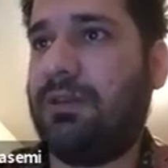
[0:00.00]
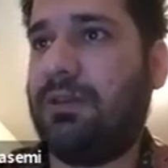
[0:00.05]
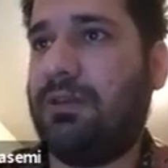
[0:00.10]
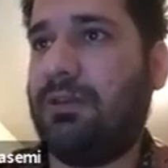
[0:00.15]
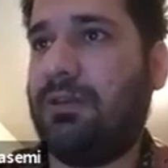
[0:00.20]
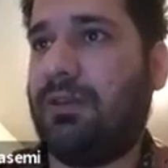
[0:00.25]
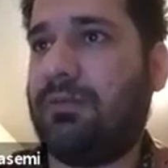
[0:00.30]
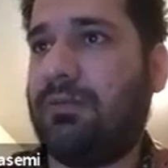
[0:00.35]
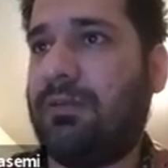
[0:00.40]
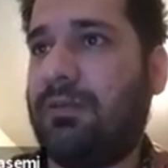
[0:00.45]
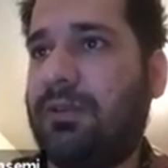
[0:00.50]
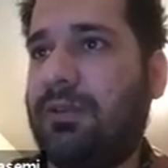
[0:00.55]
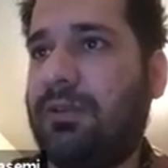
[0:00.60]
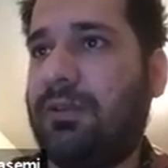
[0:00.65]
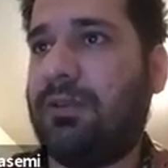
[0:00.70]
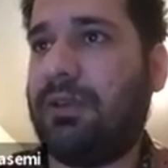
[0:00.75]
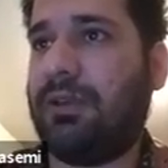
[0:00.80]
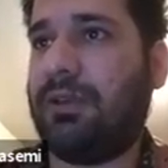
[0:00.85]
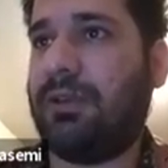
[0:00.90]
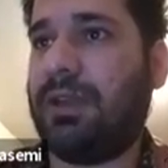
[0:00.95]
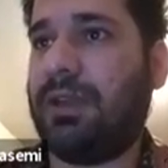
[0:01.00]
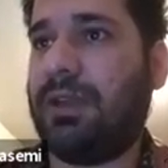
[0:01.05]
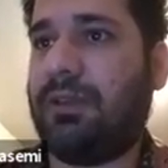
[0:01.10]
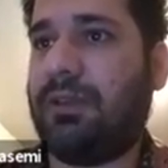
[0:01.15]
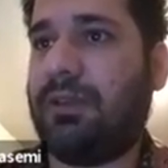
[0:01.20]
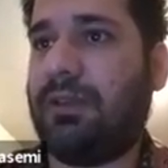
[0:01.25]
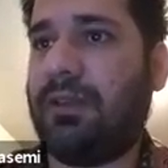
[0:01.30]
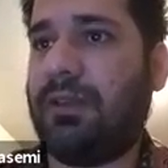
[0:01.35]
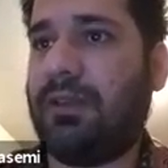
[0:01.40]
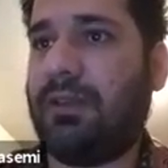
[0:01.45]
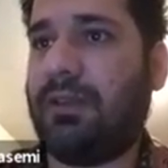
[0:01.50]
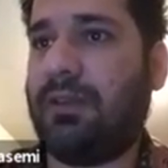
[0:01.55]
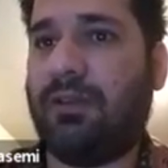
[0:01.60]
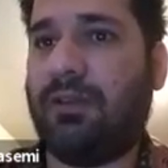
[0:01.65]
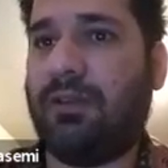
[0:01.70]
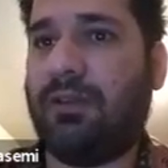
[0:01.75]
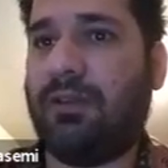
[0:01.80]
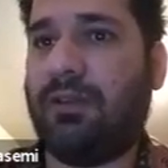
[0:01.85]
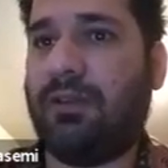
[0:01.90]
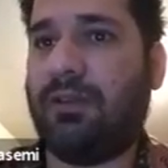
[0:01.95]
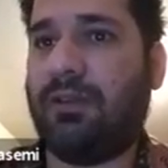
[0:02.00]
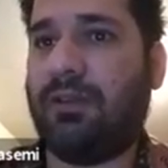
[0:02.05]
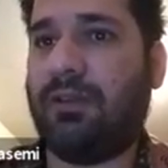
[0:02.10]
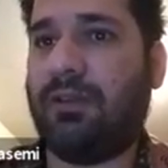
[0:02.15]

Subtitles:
I'm gonna get 6 unknowns